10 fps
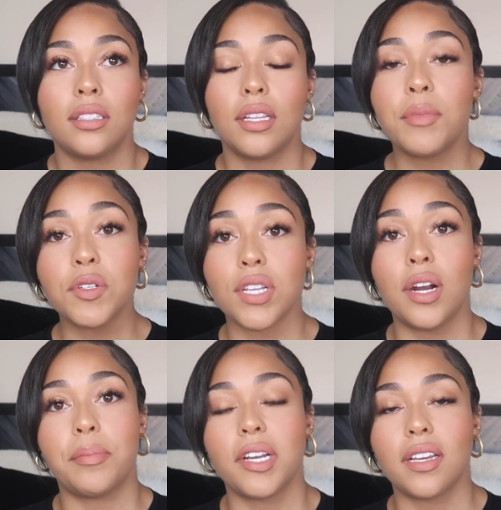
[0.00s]
the most
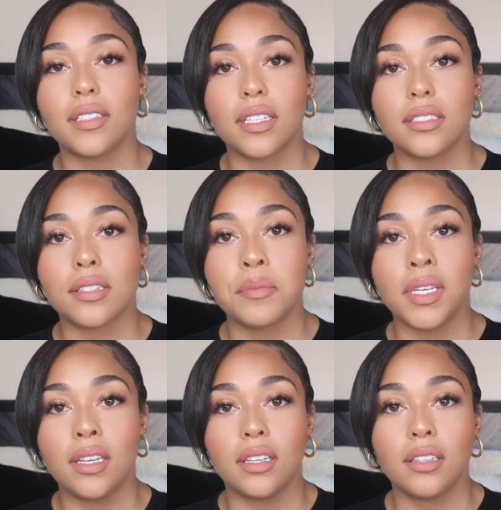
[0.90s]
heartbreaking thing to
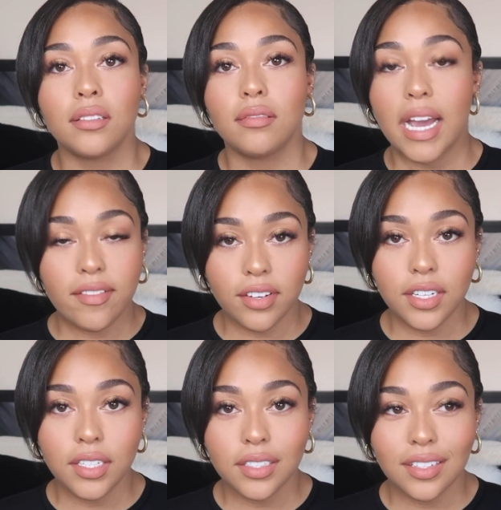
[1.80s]
me
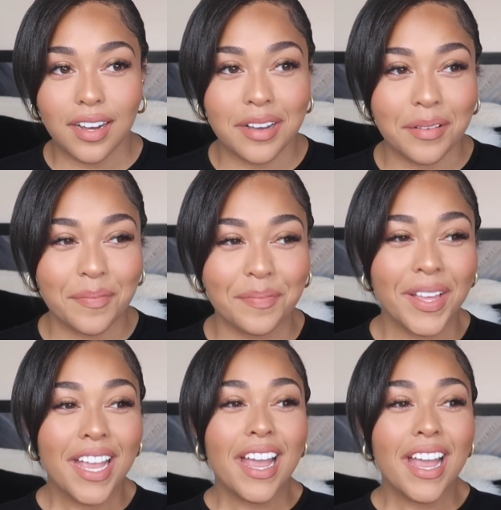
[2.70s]
ever. I